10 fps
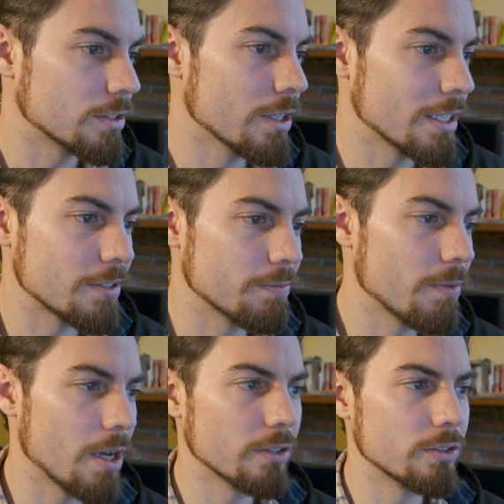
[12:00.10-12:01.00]
it's nice to,
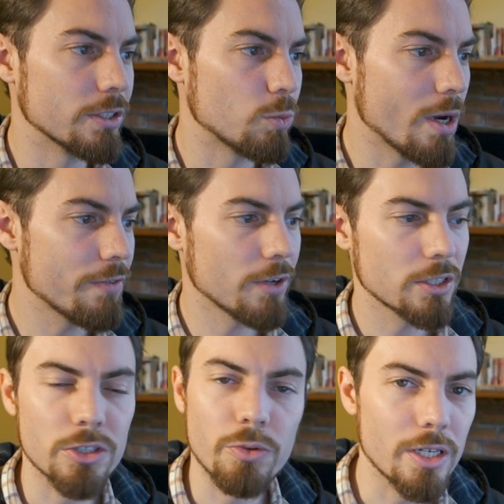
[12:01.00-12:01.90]
I use this wait
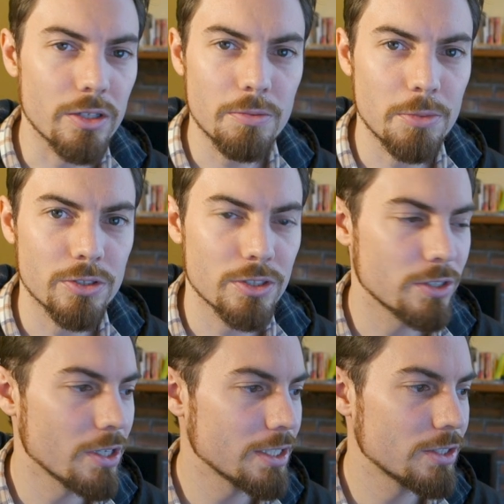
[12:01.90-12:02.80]
function quite a lot because
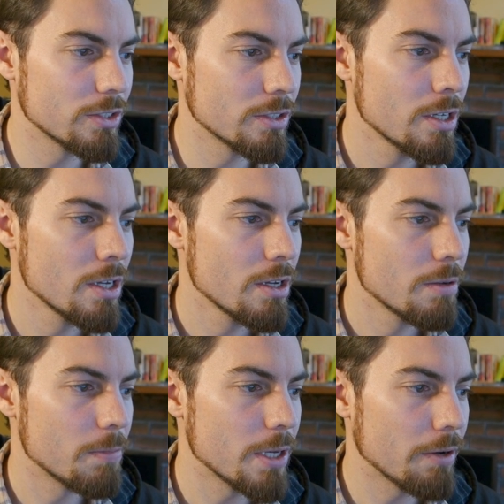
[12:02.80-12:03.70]
it's nice to
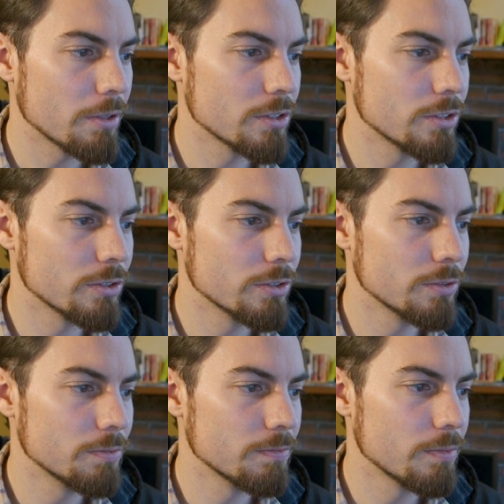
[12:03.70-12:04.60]
be able to